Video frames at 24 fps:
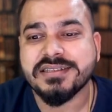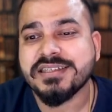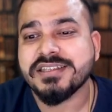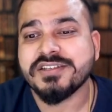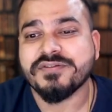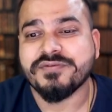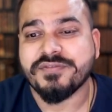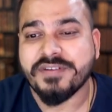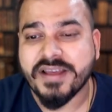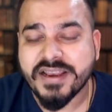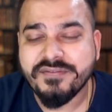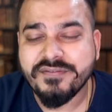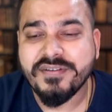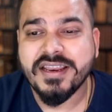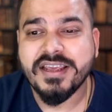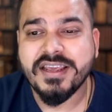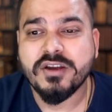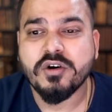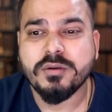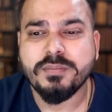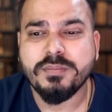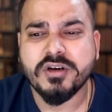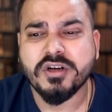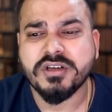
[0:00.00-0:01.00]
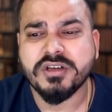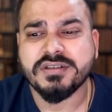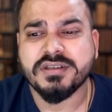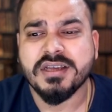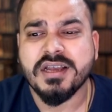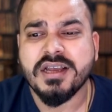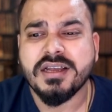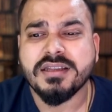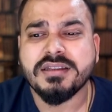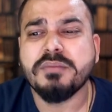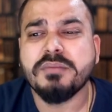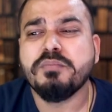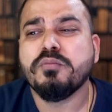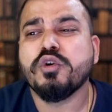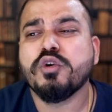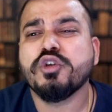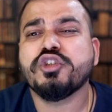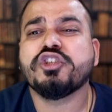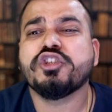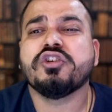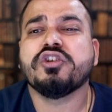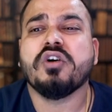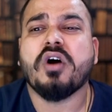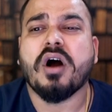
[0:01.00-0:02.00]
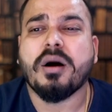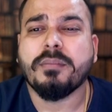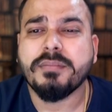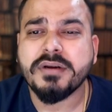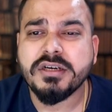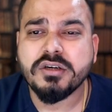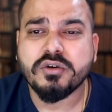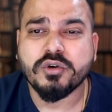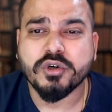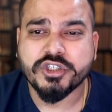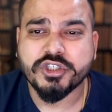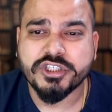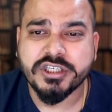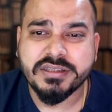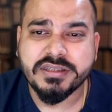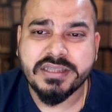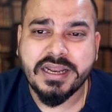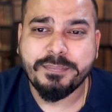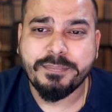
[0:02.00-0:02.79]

this is very very good because the most common question